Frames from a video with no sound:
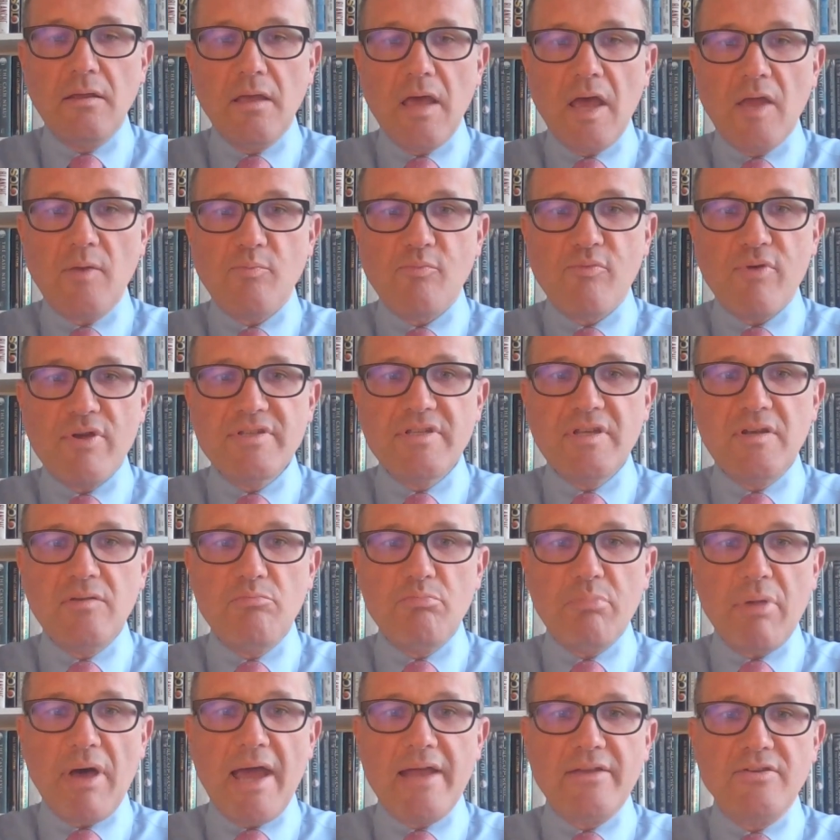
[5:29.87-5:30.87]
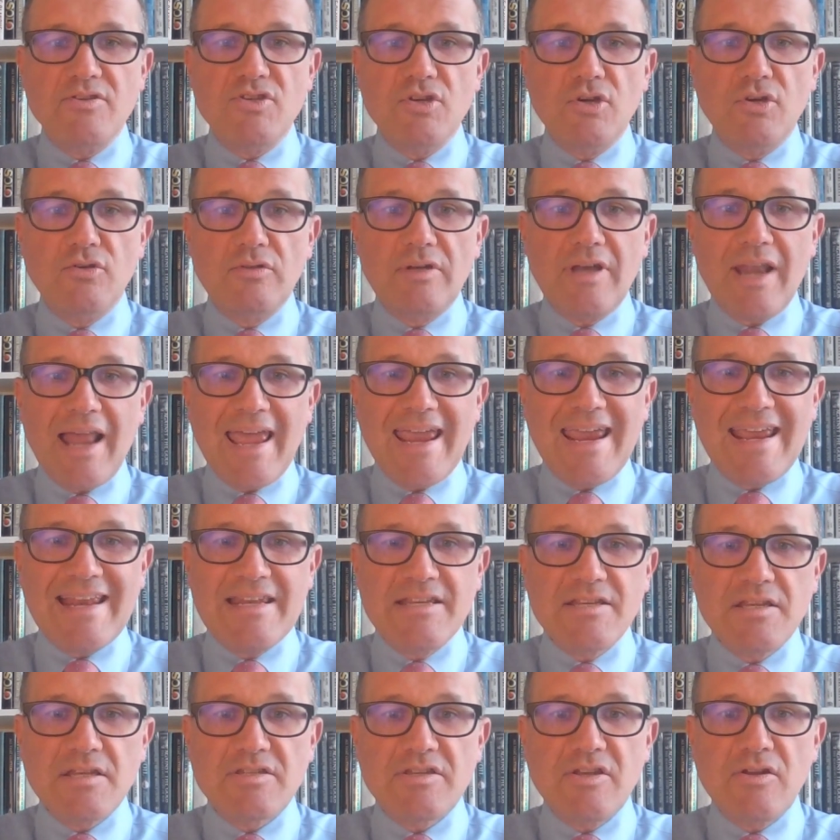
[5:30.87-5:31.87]
and President Biden's
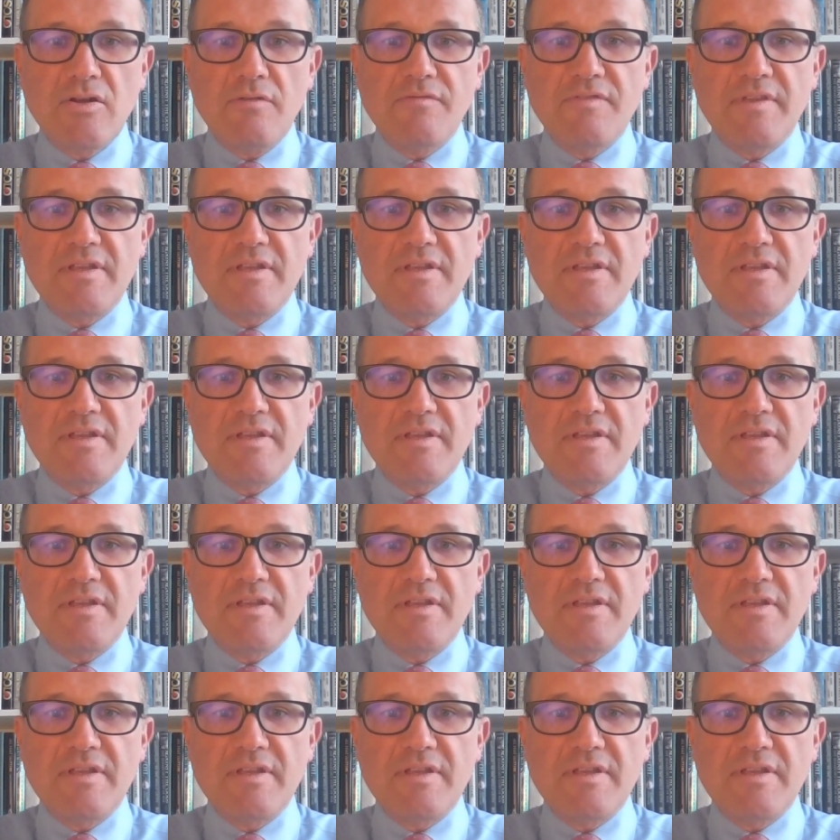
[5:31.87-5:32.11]
unlikely to turn off